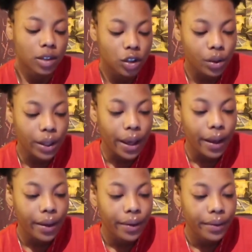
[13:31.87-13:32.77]
So yeah,
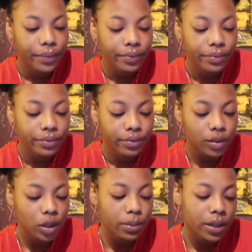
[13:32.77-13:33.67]

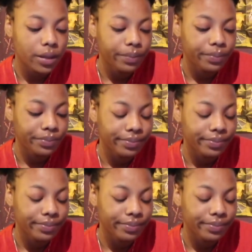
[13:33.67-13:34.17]
Tubi.